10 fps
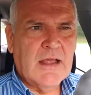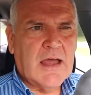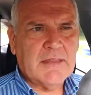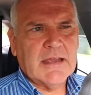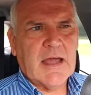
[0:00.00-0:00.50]

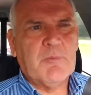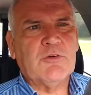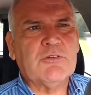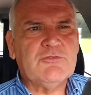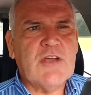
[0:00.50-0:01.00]
I think I'm
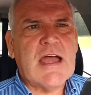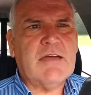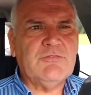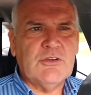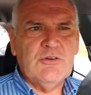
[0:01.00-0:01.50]
going to
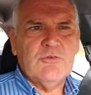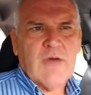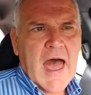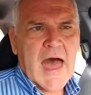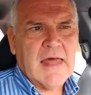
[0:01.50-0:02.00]
drive through
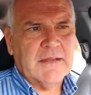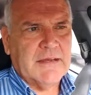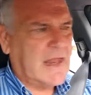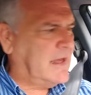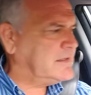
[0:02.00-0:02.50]
Highland
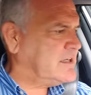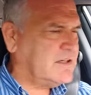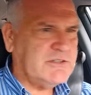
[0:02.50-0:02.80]
Lakes here,